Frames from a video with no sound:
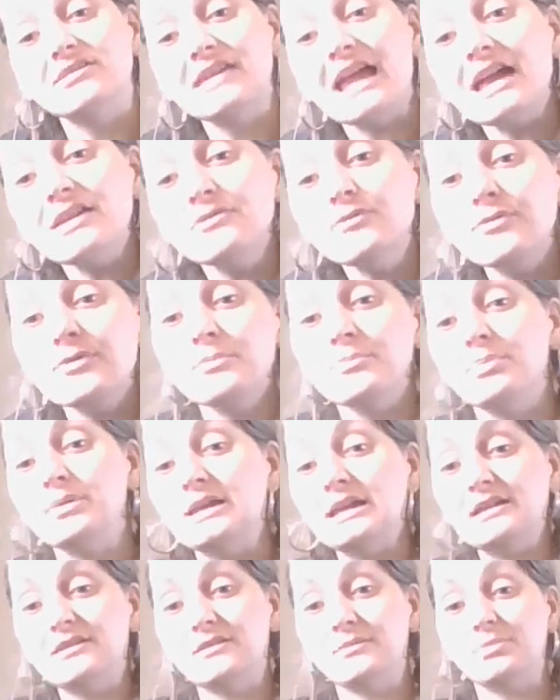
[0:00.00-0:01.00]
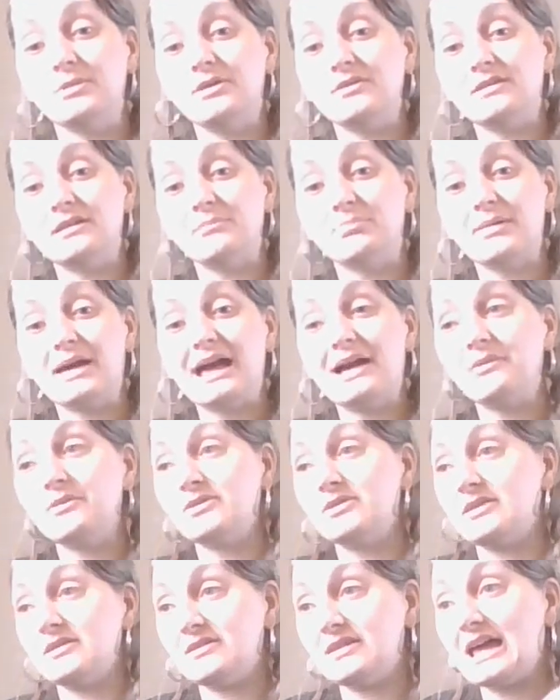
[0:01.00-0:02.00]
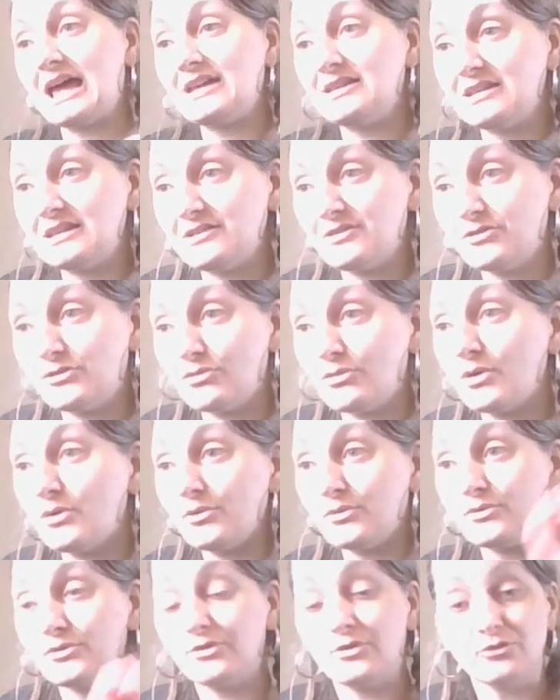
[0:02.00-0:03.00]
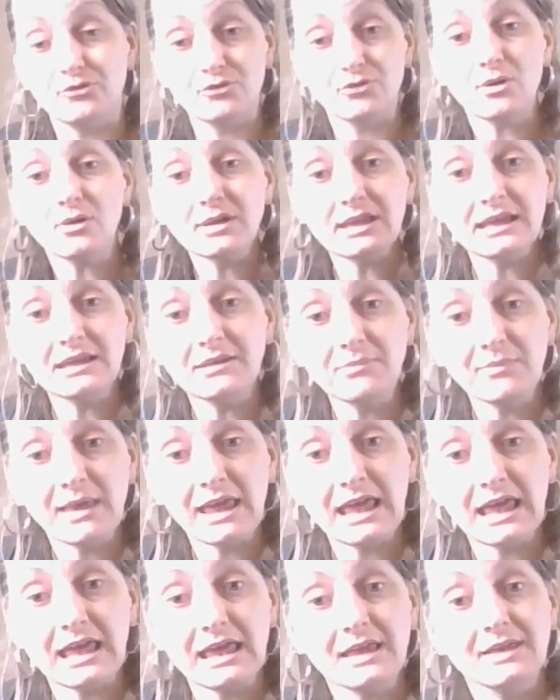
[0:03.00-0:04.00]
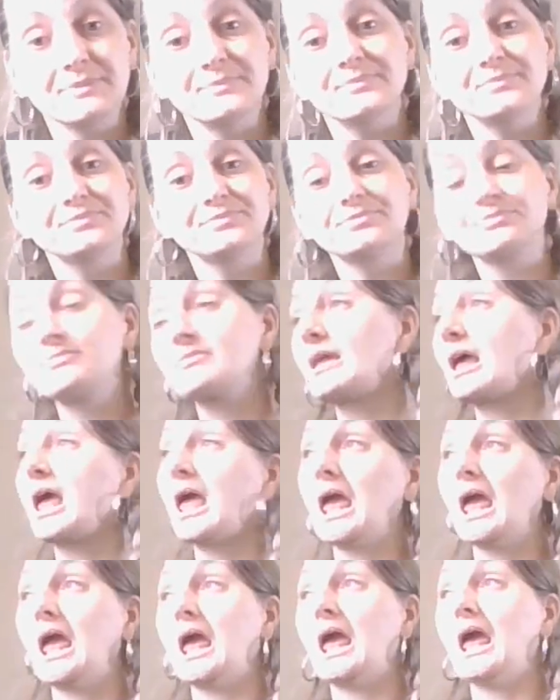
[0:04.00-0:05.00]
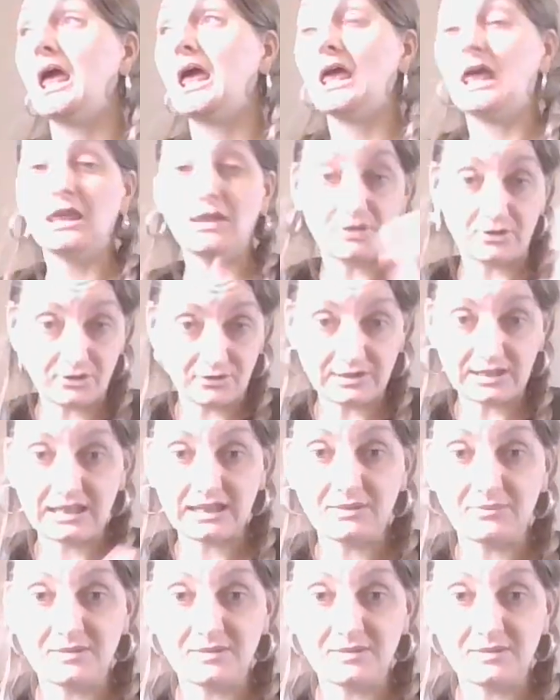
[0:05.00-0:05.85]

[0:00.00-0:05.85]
Dan from Police Abusing Powers has had his trolls trolling me, including